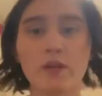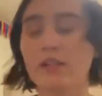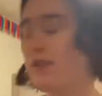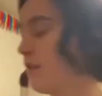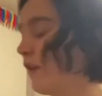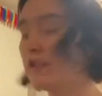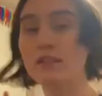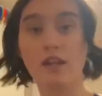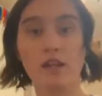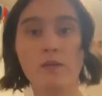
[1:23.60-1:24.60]
a survey. Does
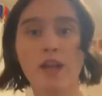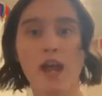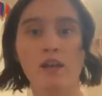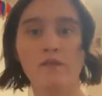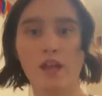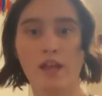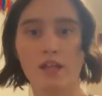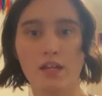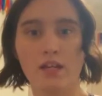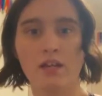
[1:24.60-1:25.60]
anyone have
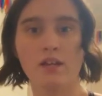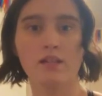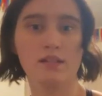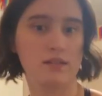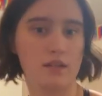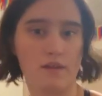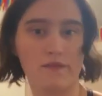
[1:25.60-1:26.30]
any stuffed